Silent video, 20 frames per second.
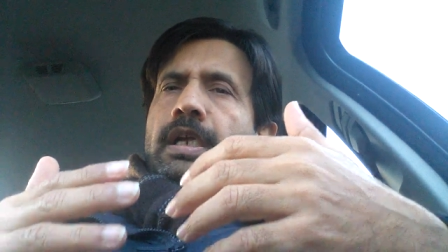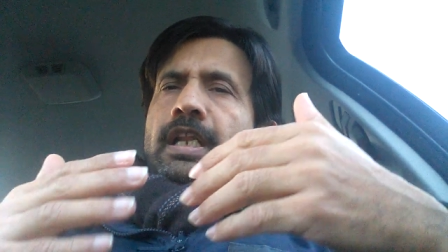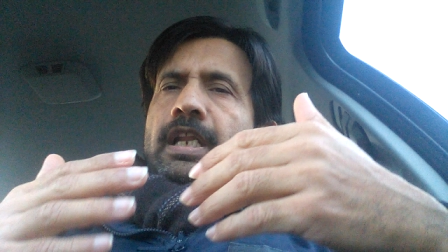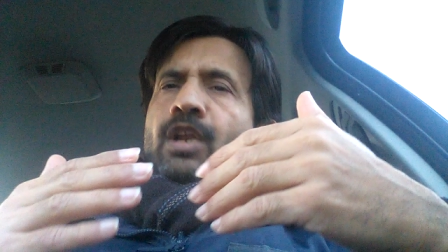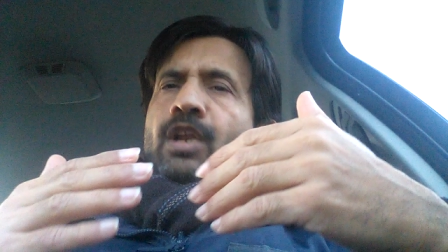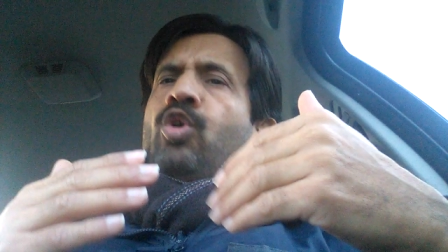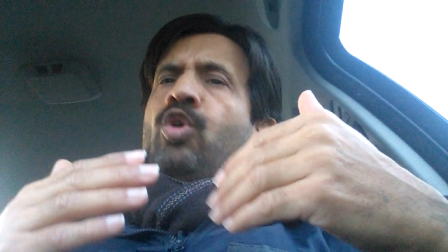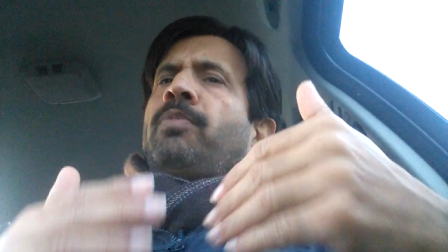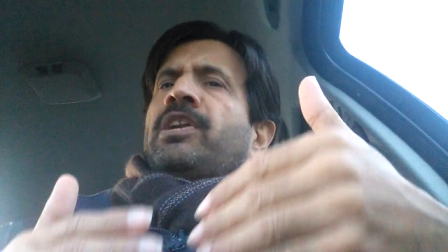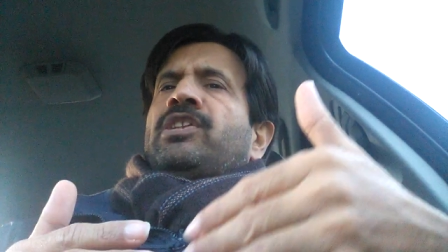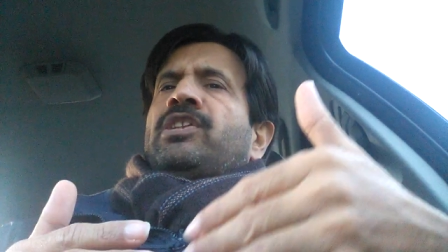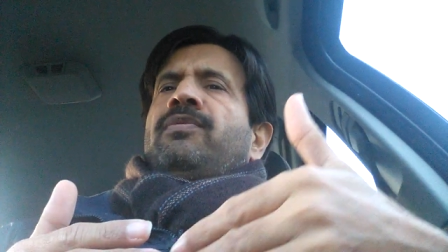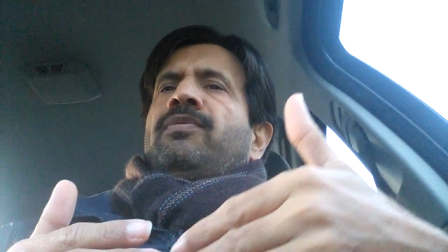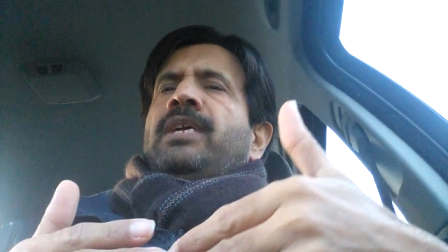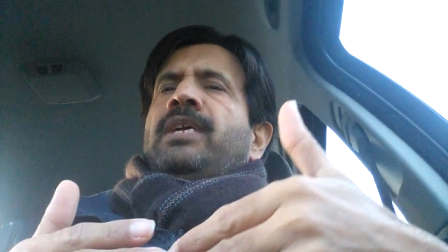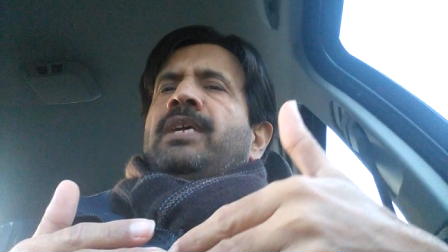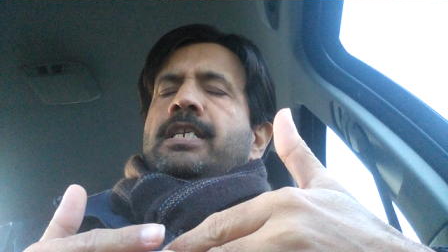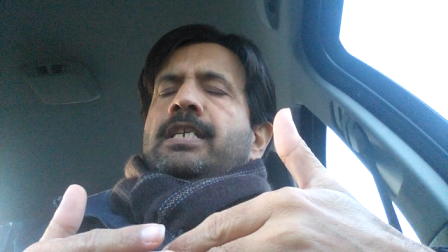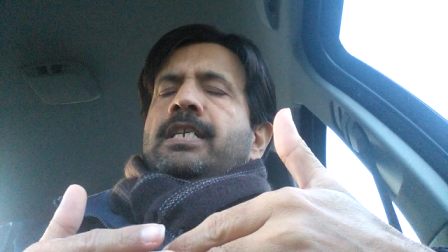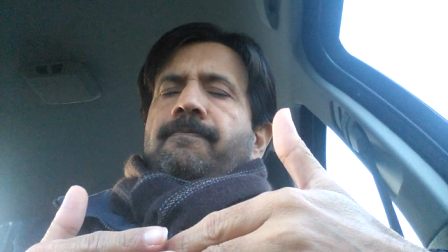Low birth
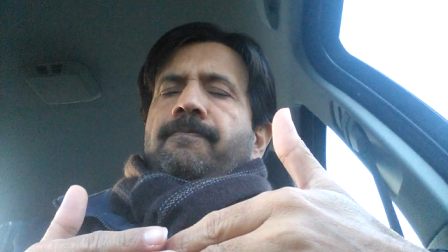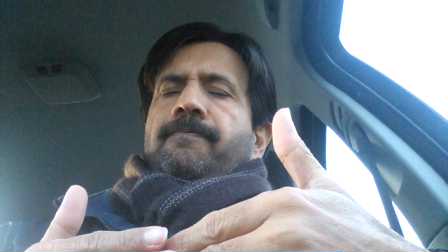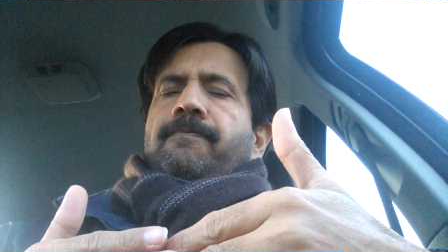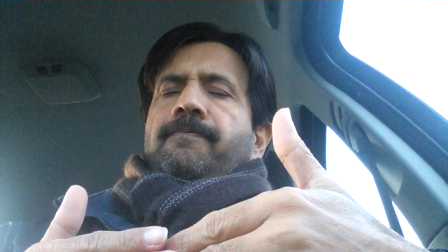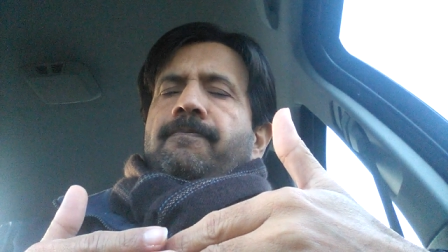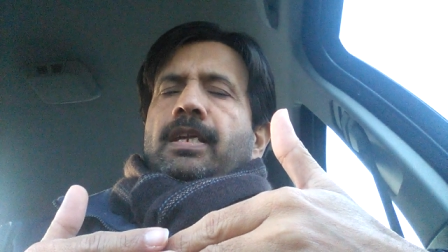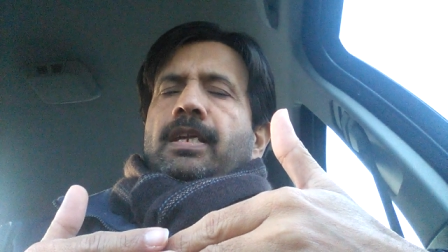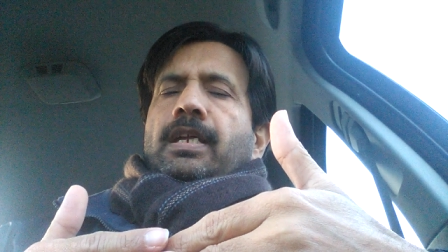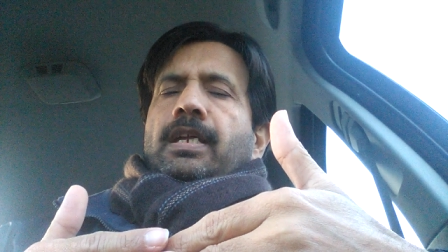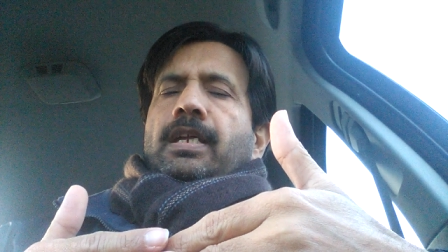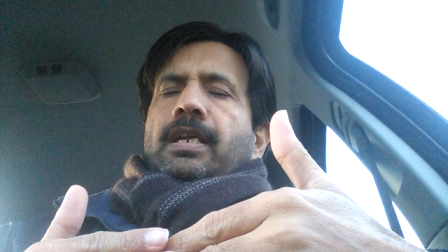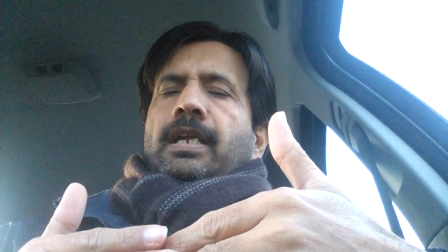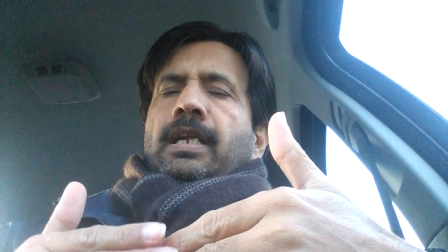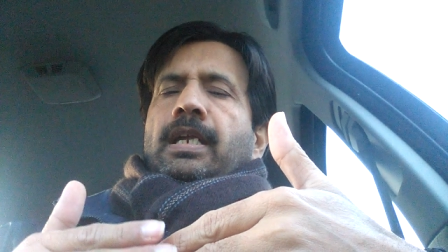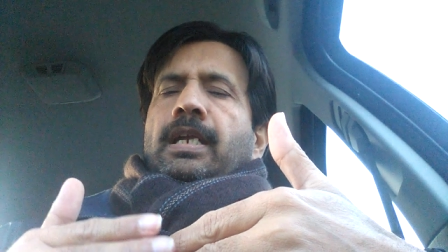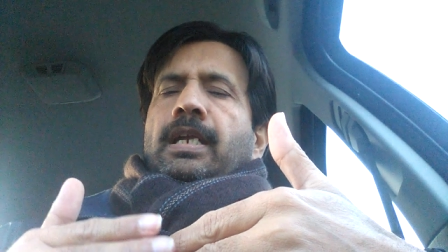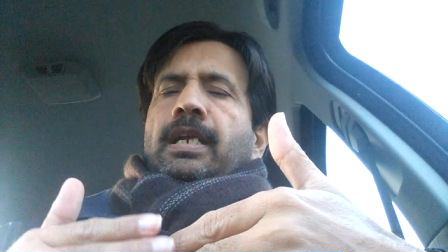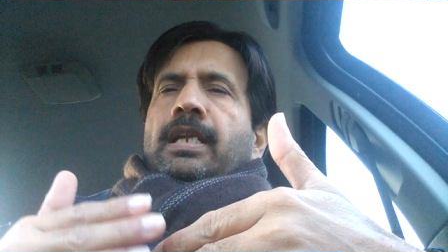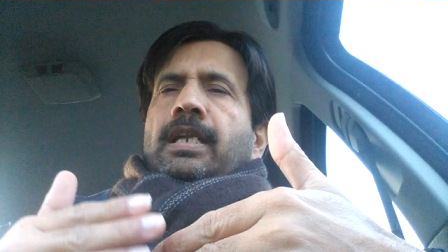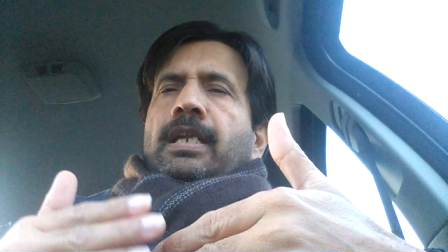weight
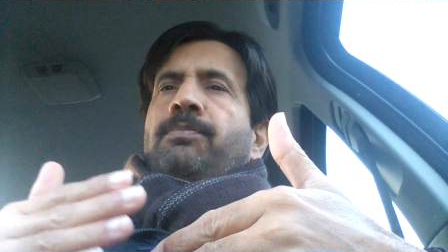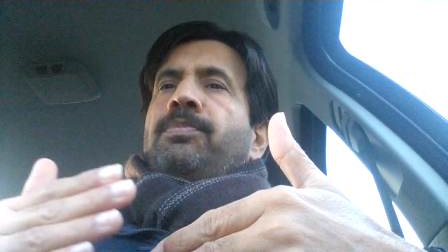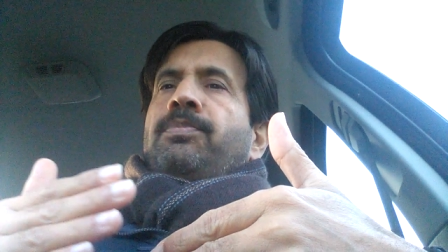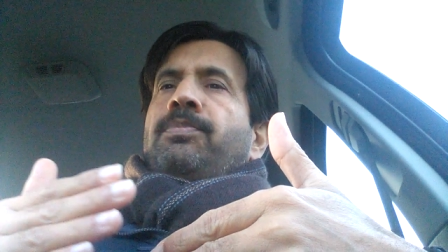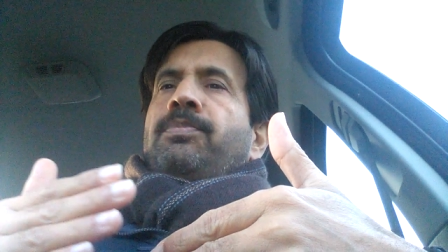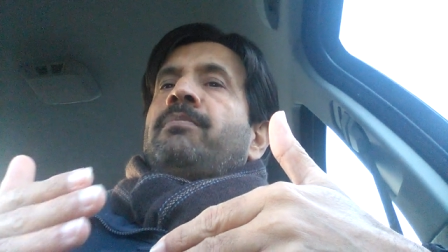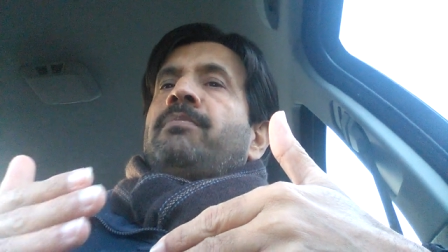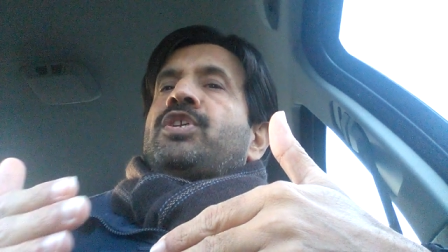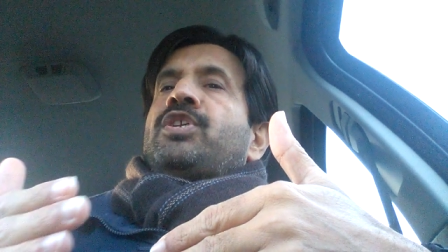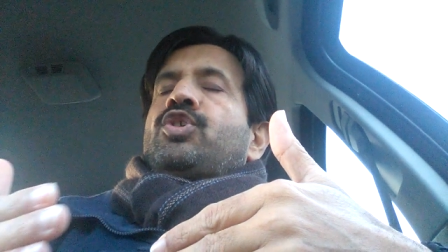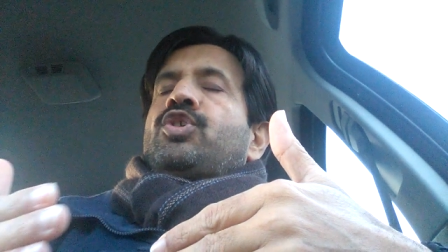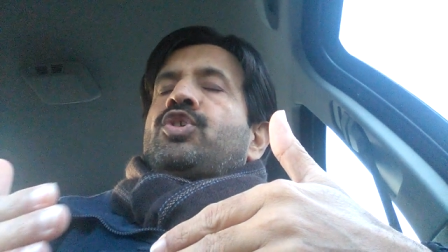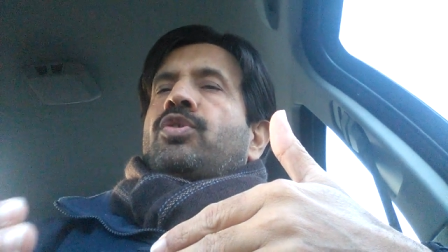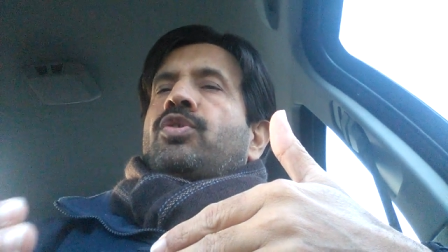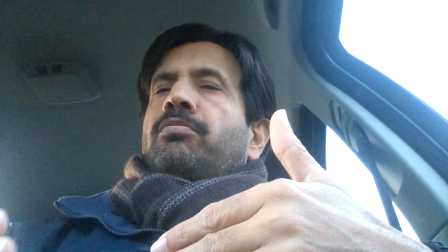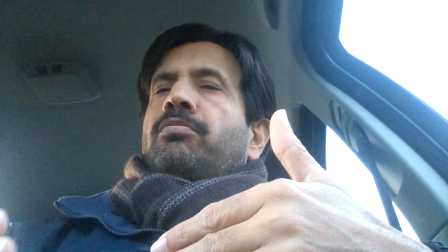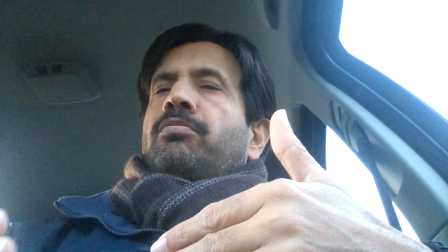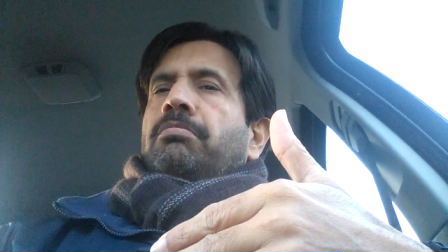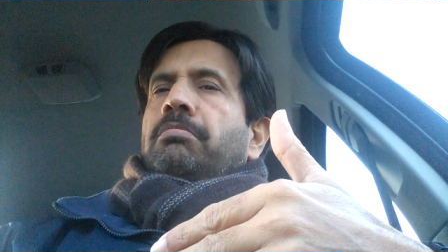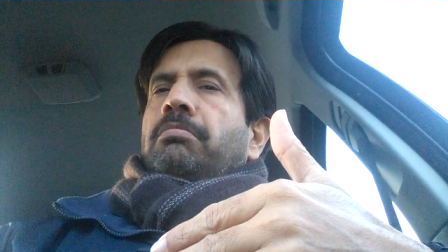and
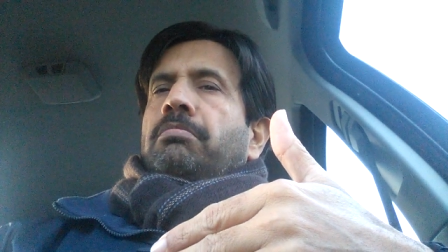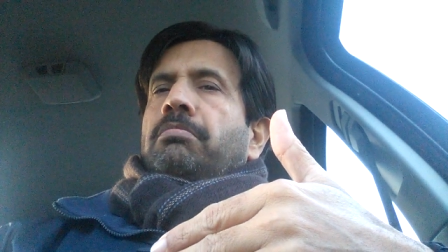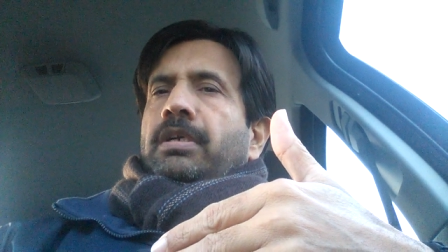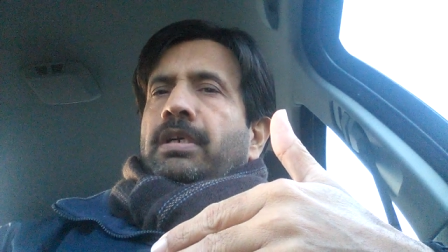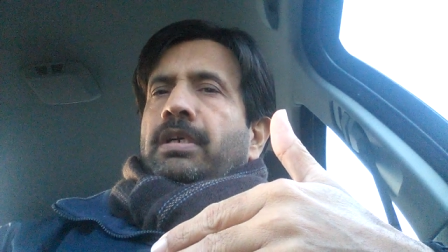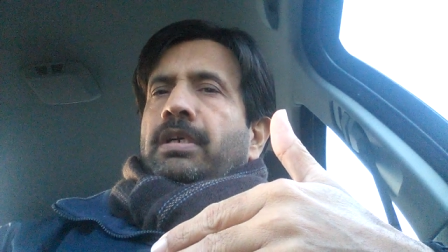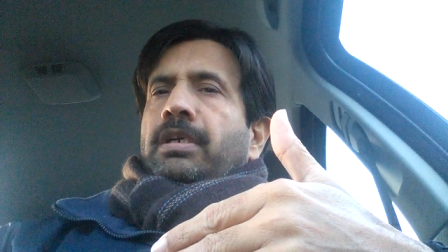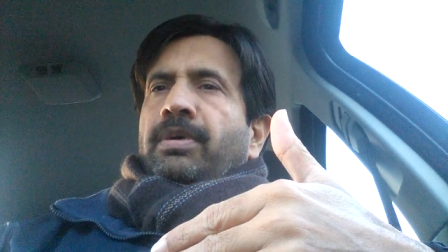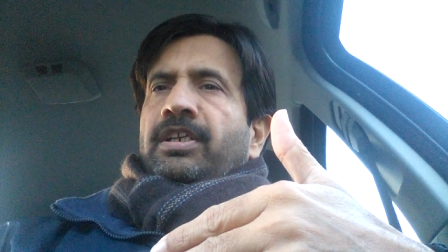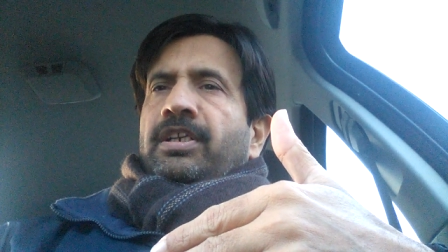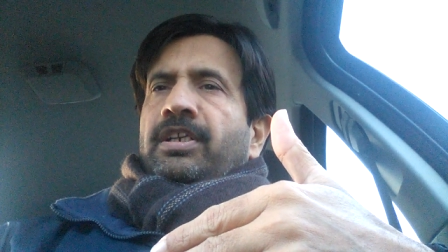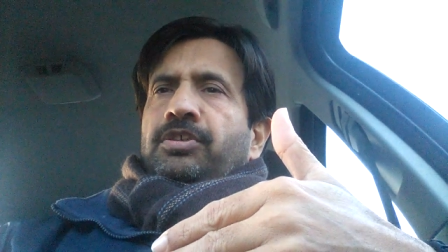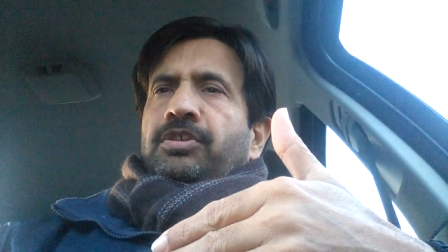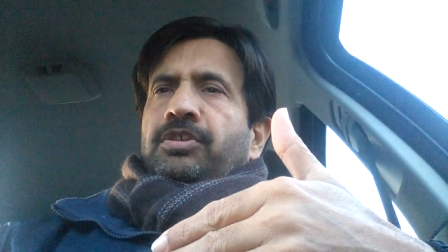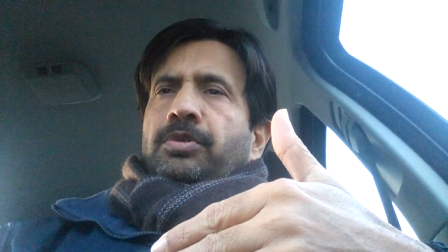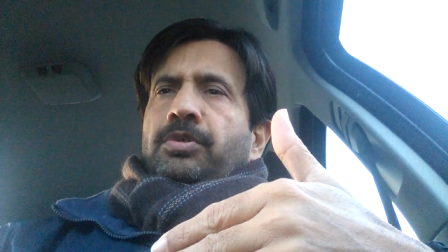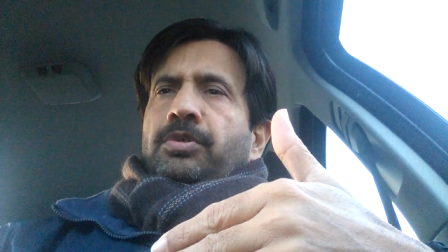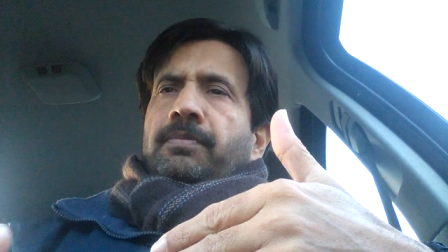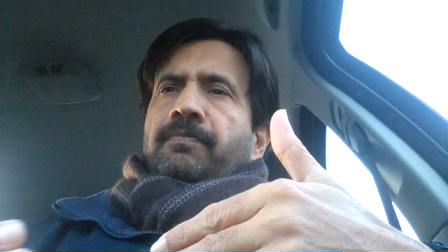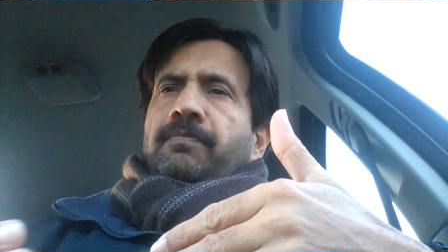premature uh, birth,
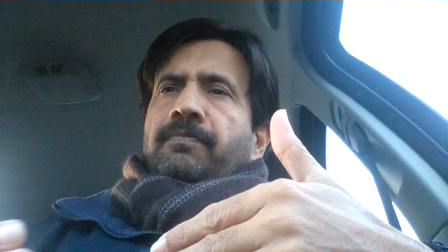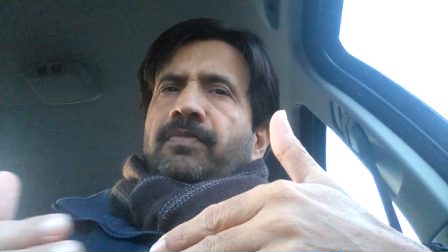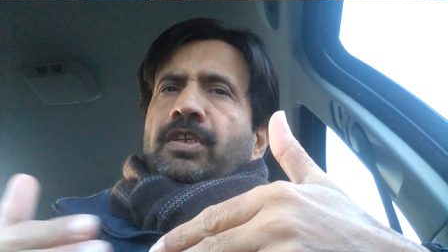you know,